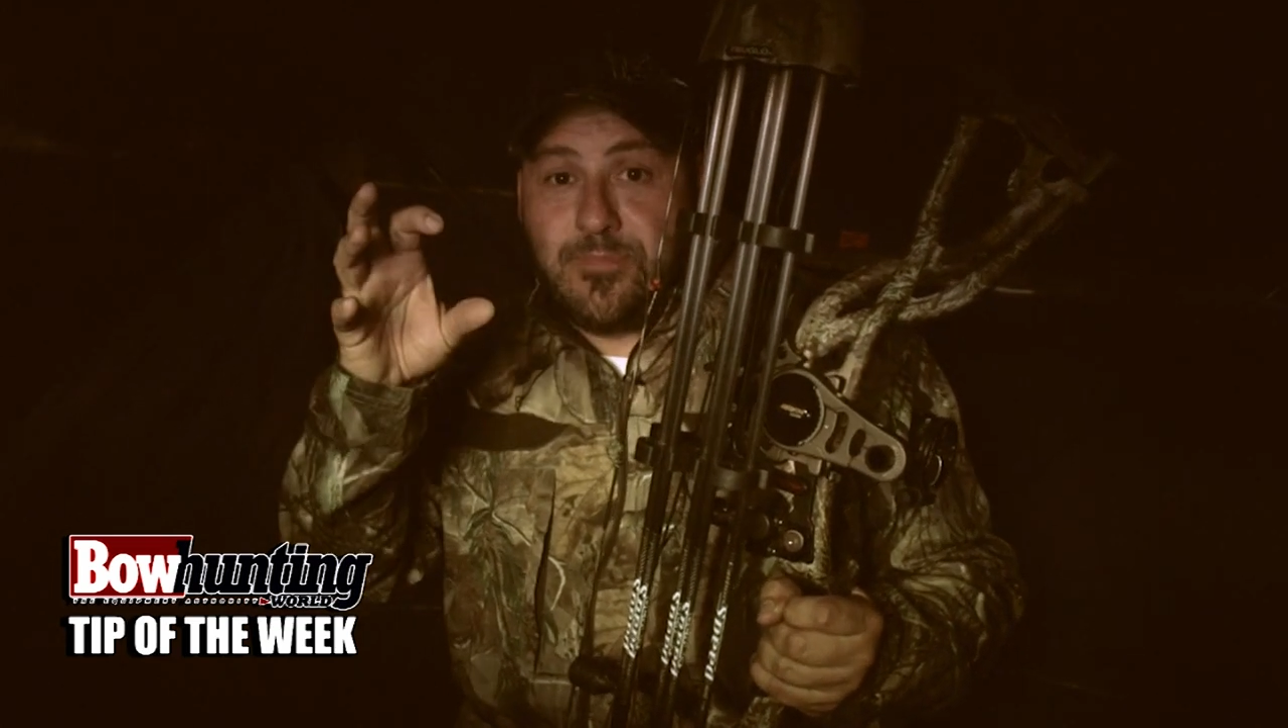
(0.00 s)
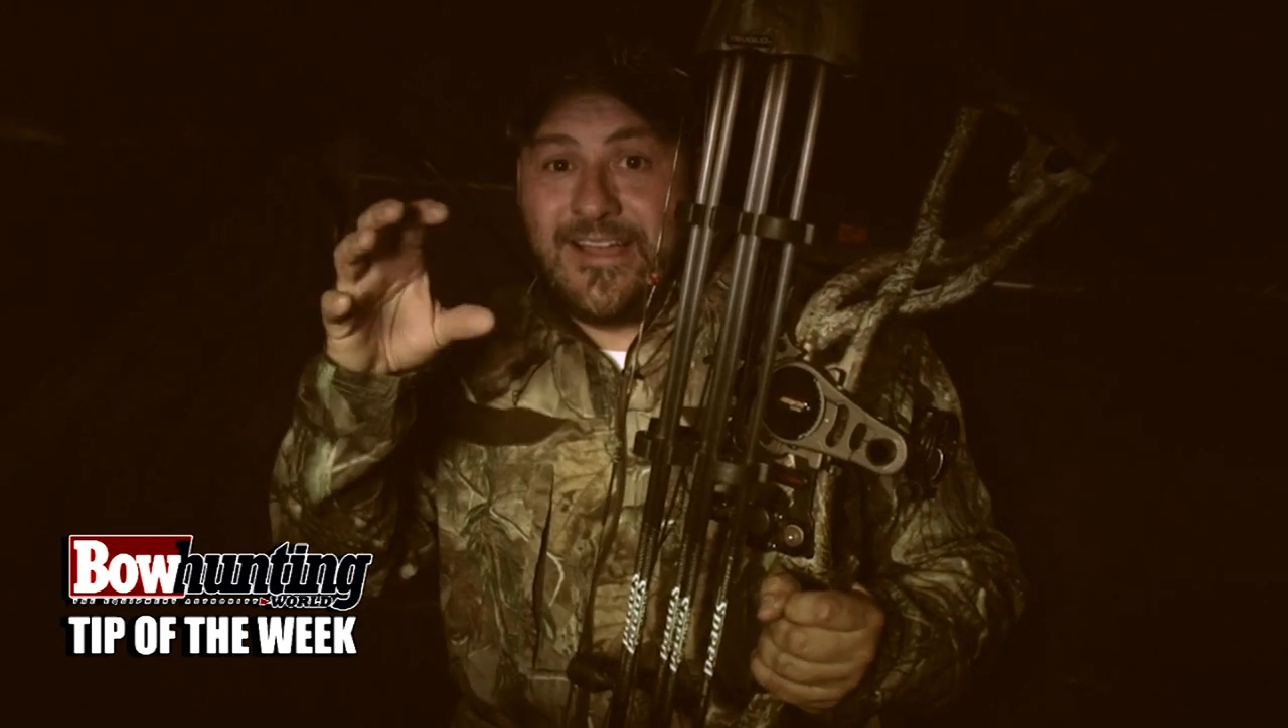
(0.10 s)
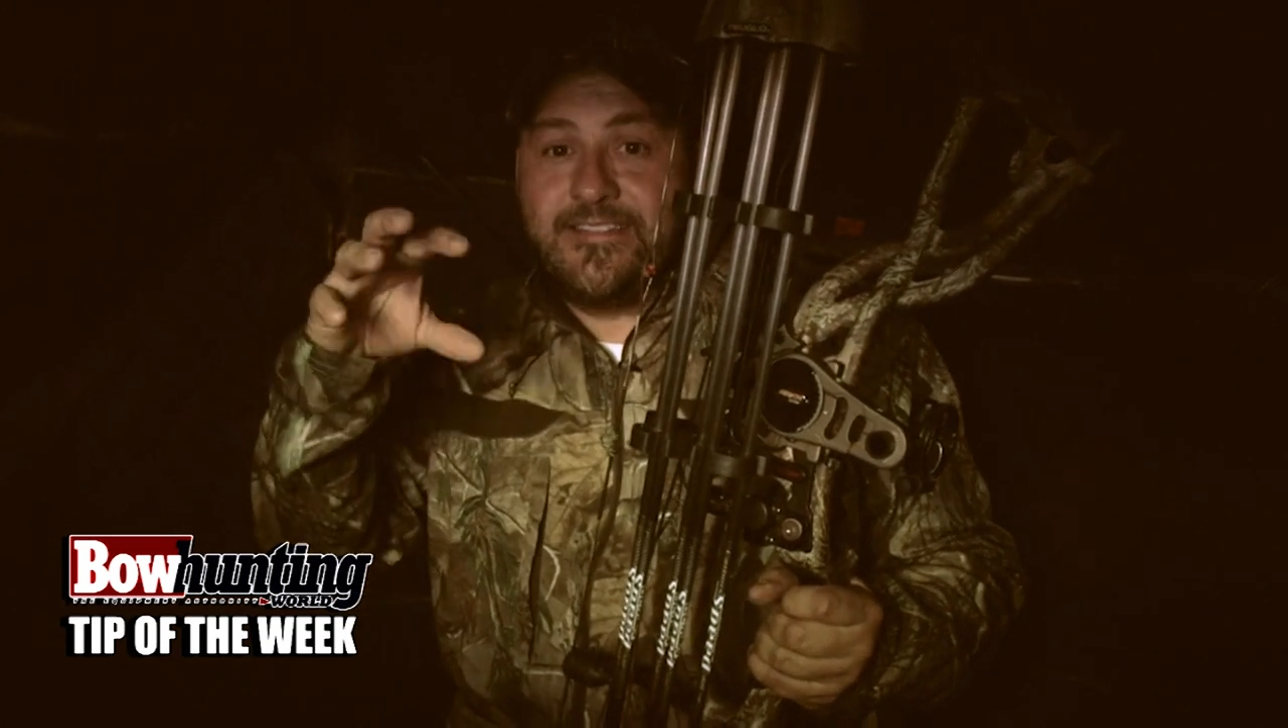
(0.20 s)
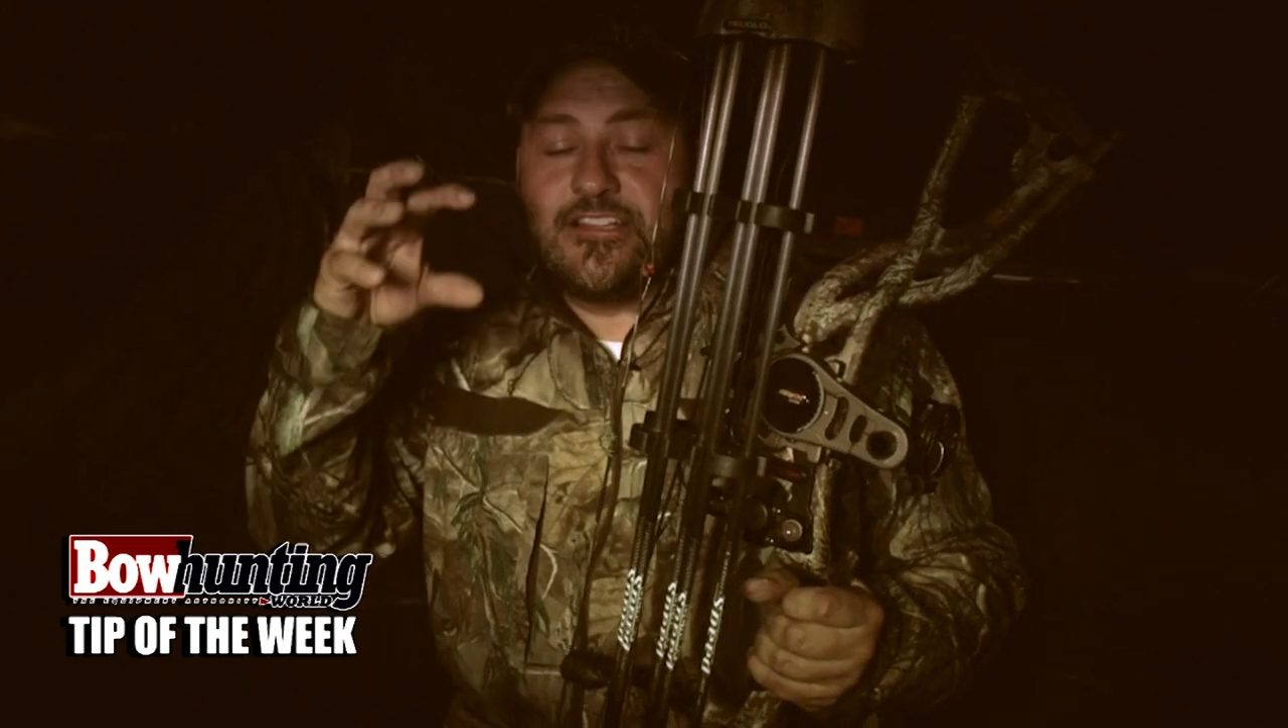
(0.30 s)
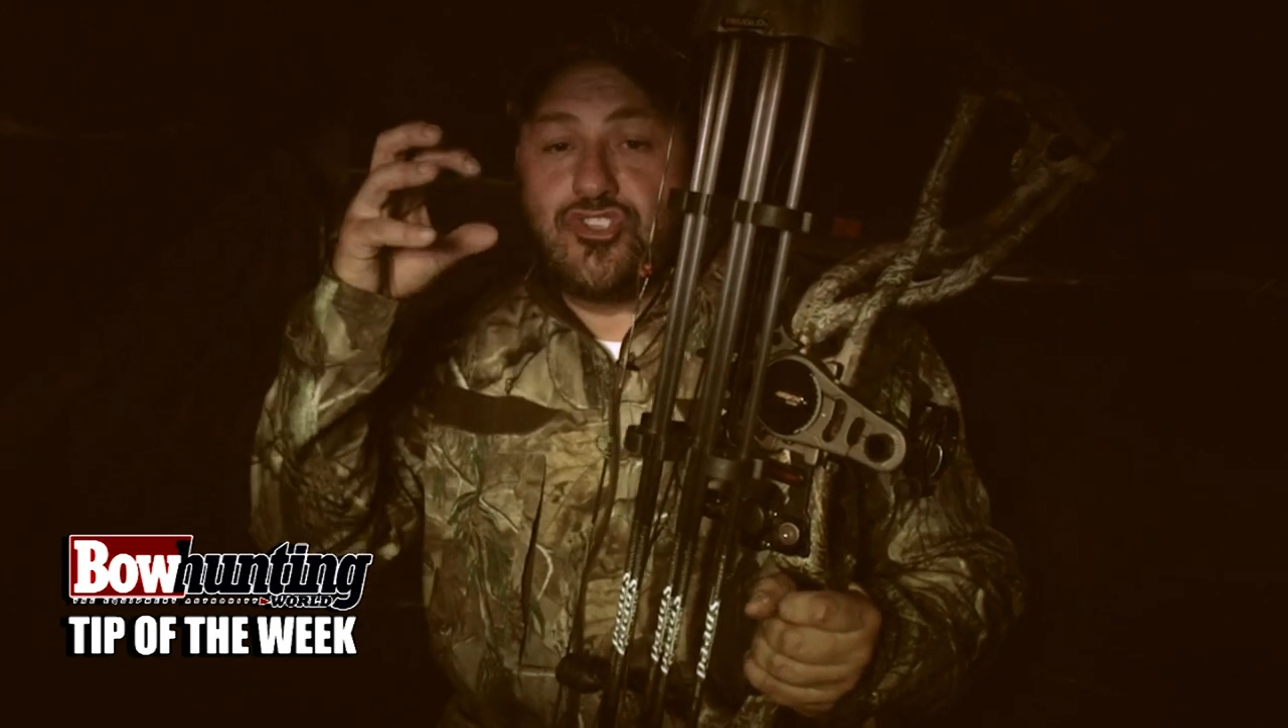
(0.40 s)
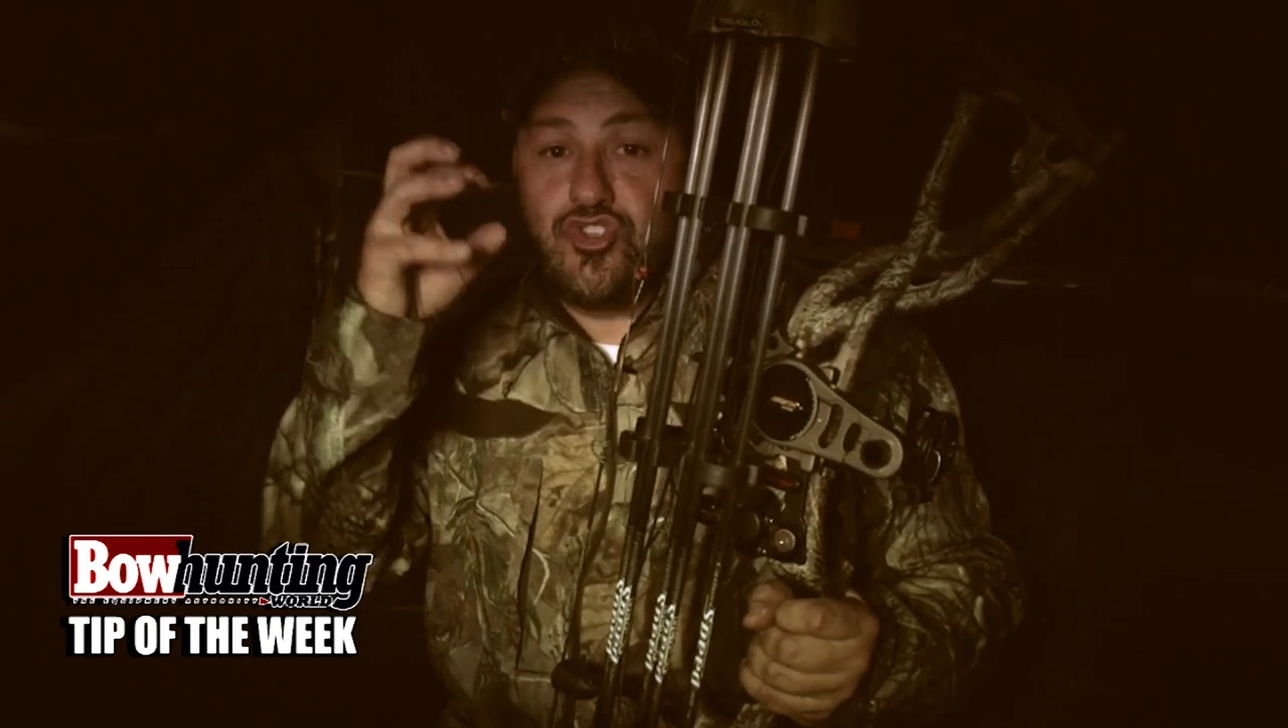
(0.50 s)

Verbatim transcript: blind that's